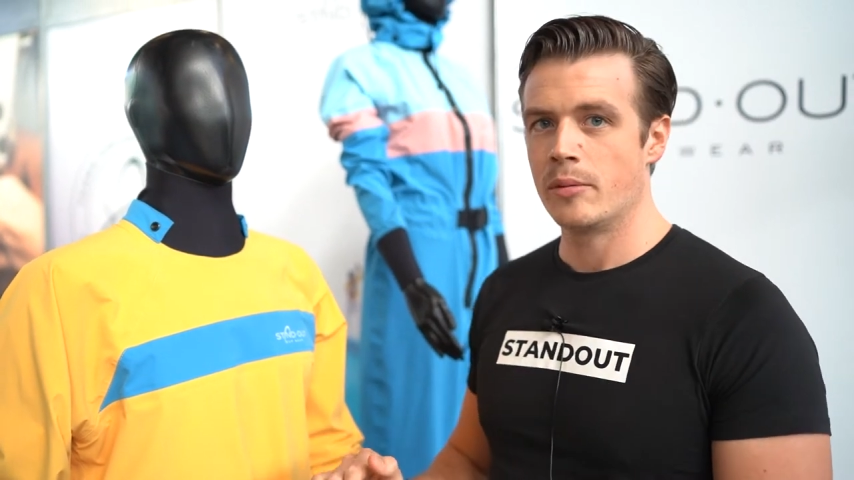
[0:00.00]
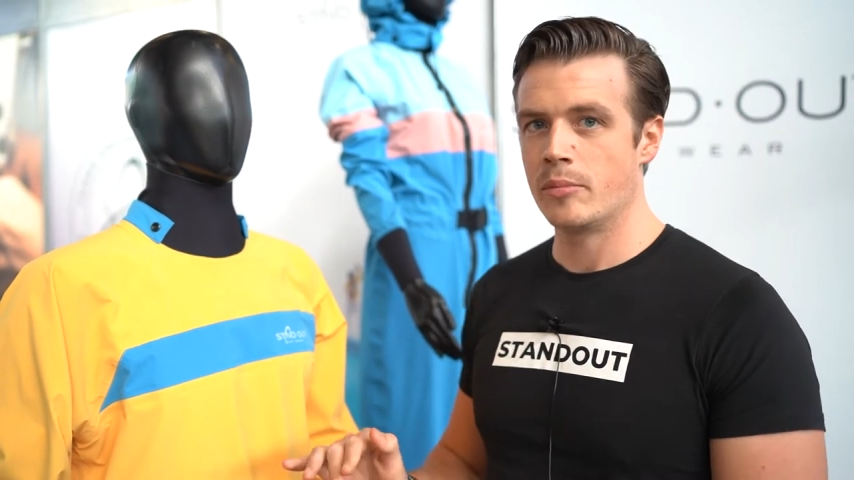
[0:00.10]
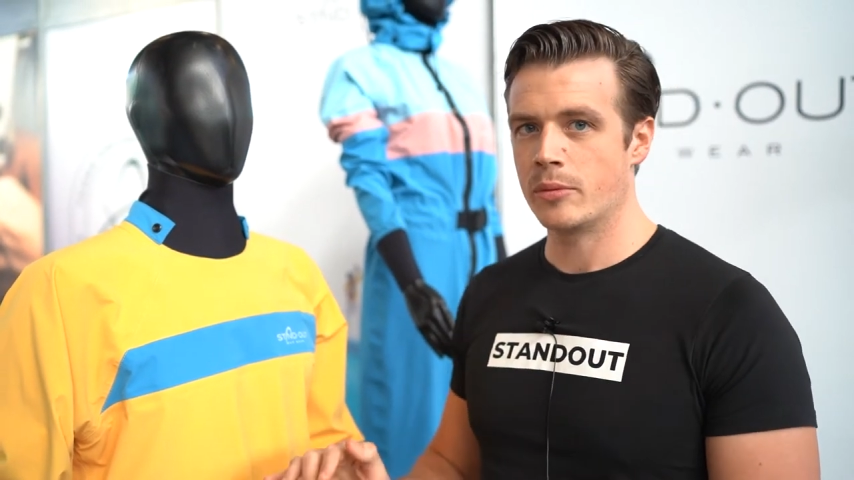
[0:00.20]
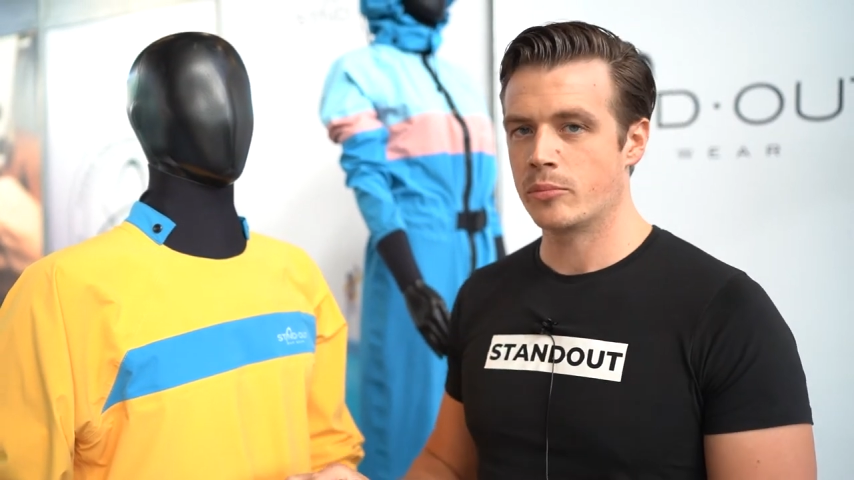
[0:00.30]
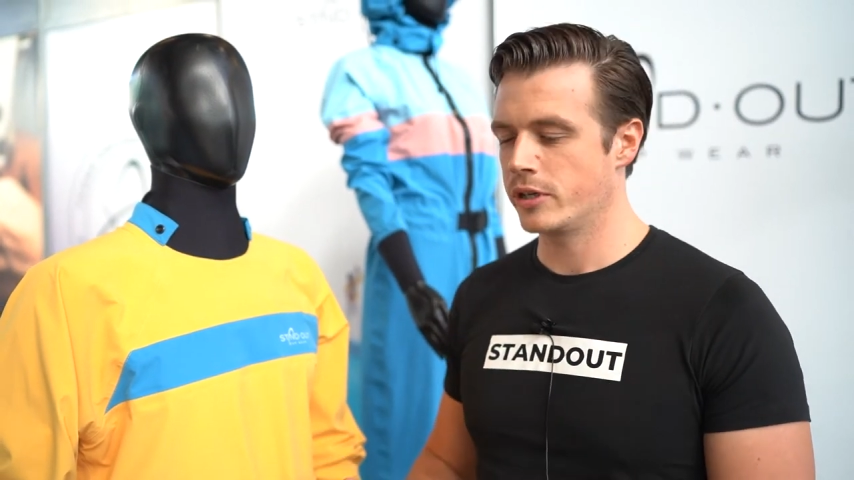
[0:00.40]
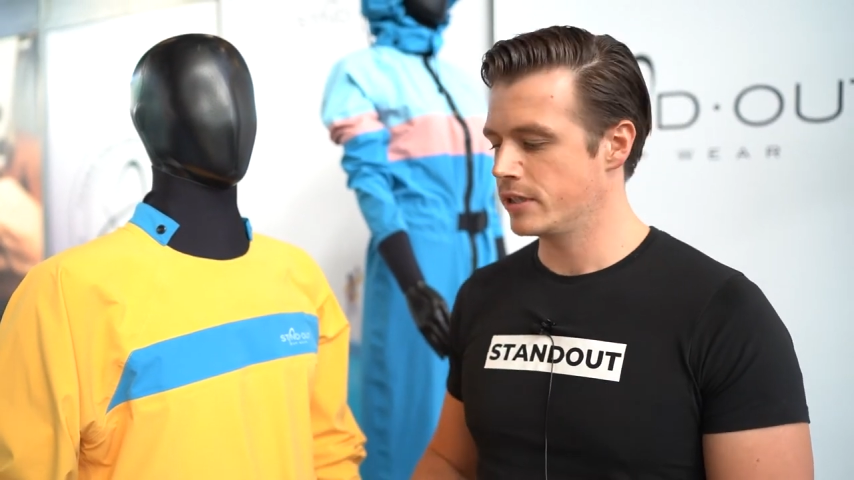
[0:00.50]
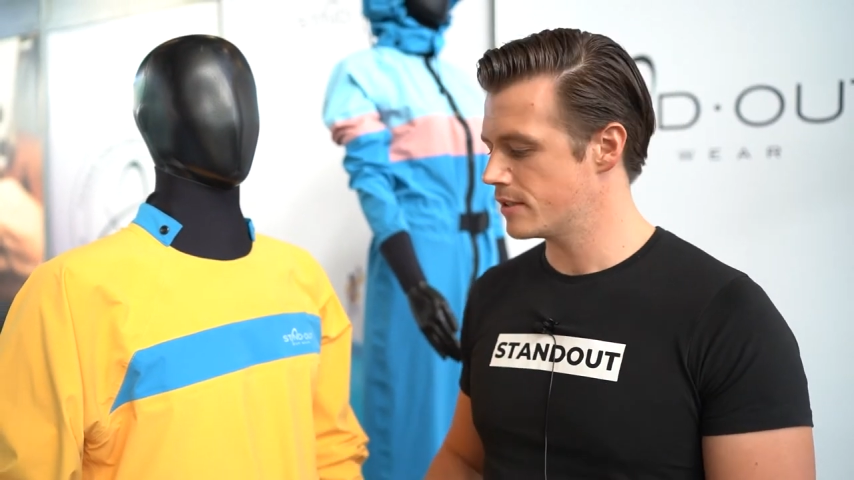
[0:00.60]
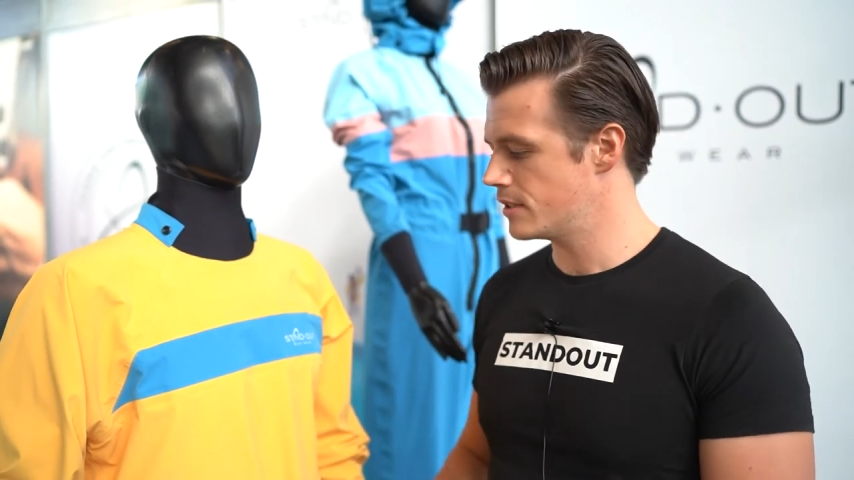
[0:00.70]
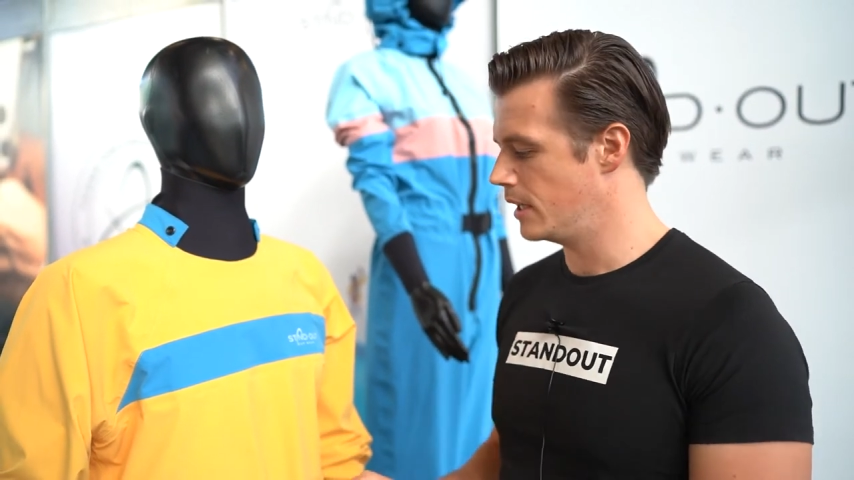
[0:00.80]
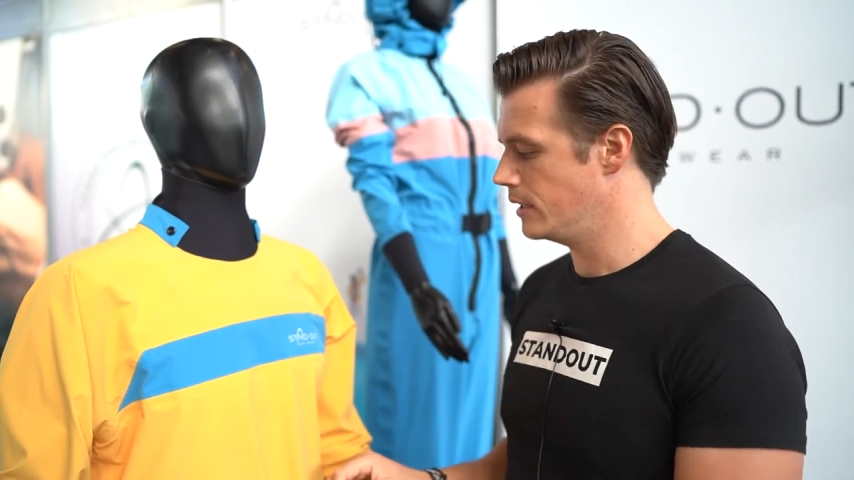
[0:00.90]
membrane
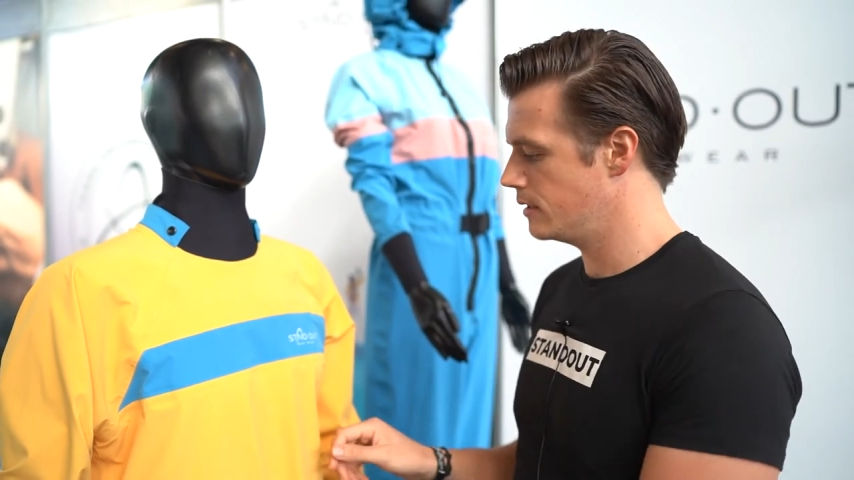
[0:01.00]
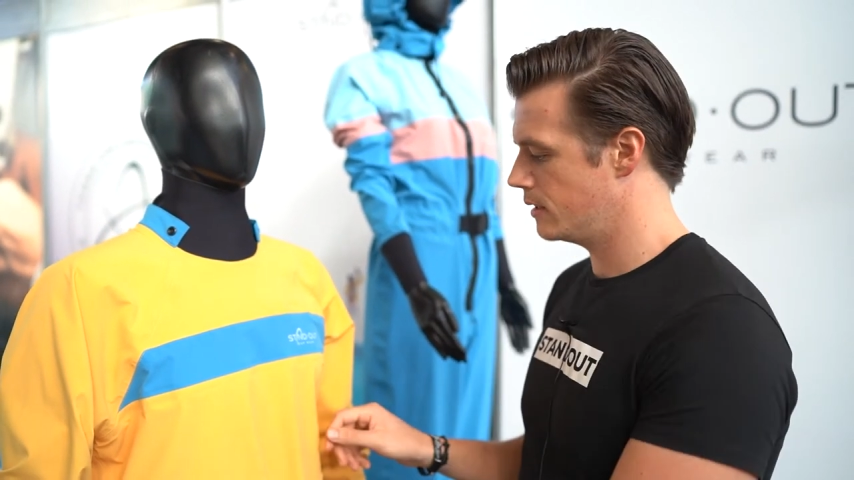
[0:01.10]
inside.